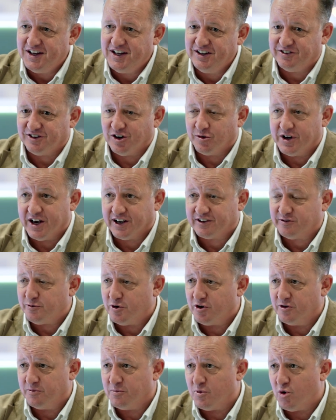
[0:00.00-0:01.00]
So we
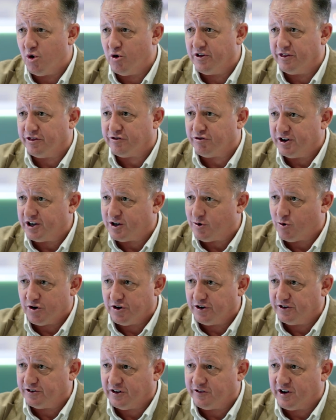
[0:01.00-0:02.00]
export more than
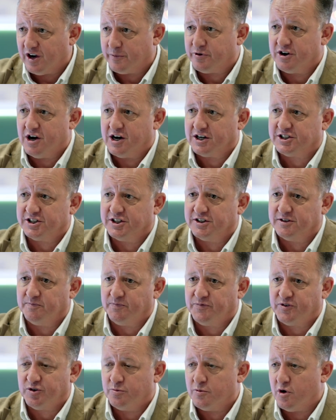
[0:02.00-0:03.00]
3/4 of our production
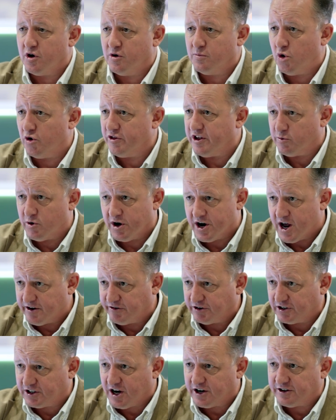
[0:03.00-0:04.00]
to more than
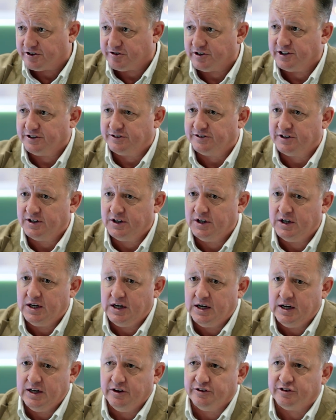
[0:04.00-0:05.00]
100 countries.
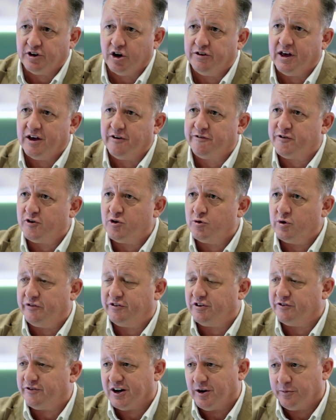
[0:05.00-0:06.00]
So therefore we've
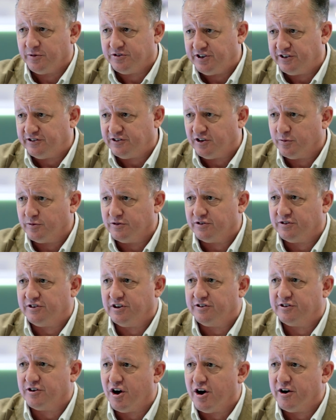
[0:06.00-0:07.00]
developed systems
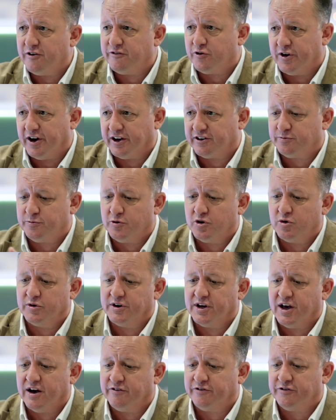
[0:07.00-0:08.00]
designed for export. We
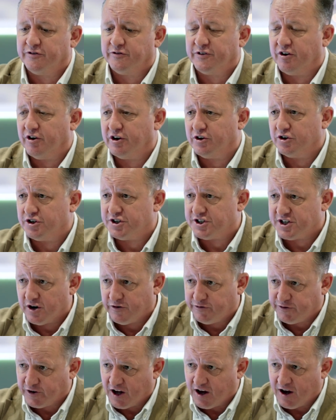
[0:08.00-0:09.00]
have very good
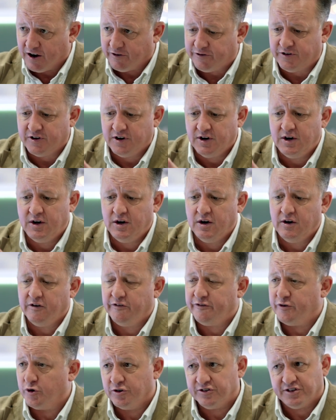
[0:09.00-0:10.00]
shelf life.
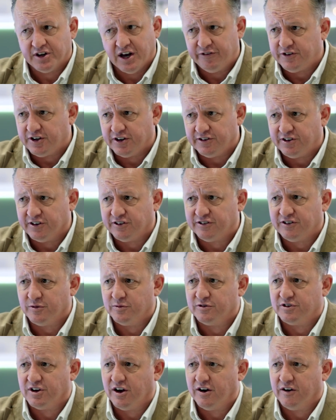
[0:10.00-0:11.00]
Food safety
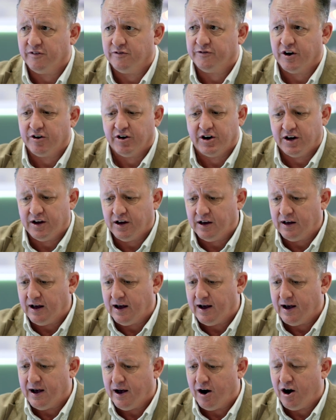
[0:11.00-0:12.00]
systems are very
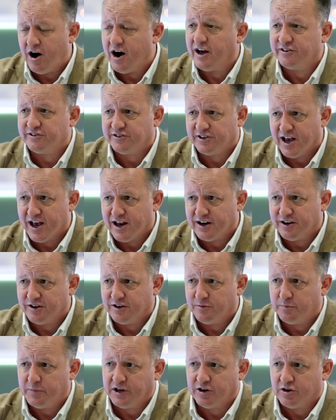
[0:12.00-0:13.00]
high
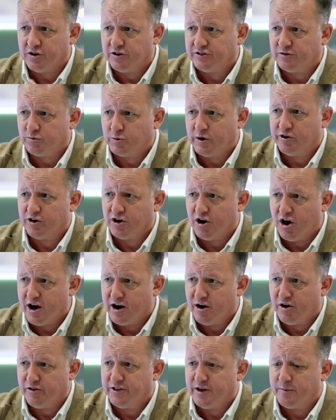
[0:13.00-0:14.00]
standard because we rely
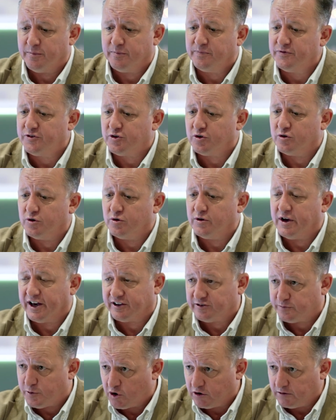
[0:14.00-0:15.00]
on them to
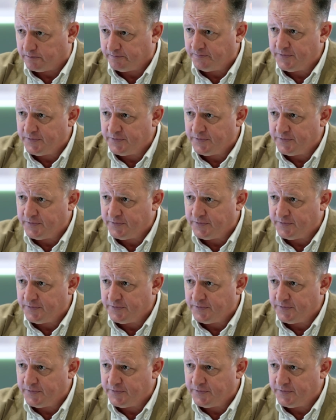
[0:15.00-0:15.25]
export,